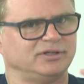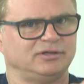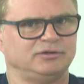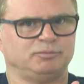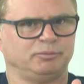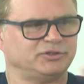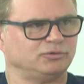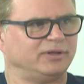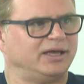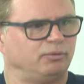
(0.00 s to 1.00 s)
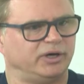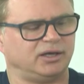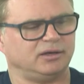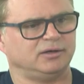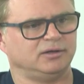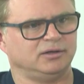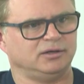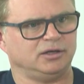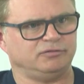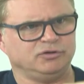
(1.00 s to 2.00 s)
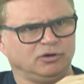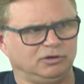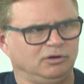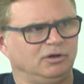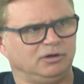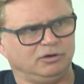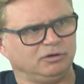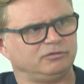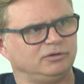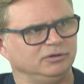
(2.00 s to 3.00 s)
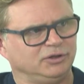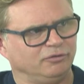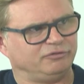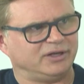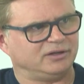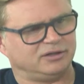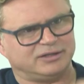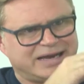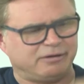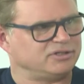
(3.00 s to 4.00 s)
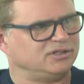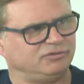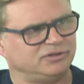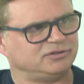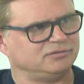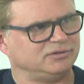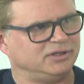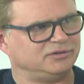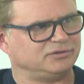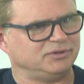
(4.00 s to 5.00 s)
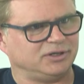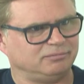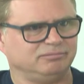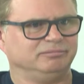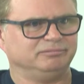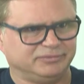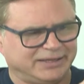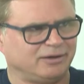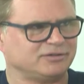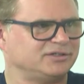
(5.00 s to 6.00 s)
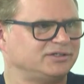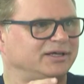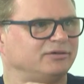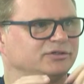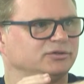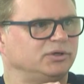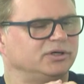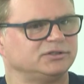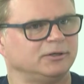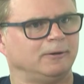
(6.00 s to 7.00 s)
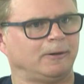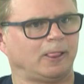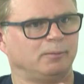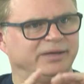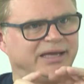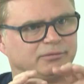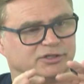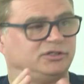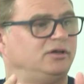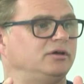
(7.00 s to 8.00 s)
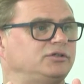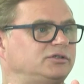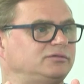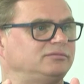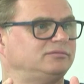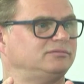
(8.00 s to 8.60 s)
I think you probably saw that, where if you've got a lot of content and the narrative is thousands and thousands of words, being able to search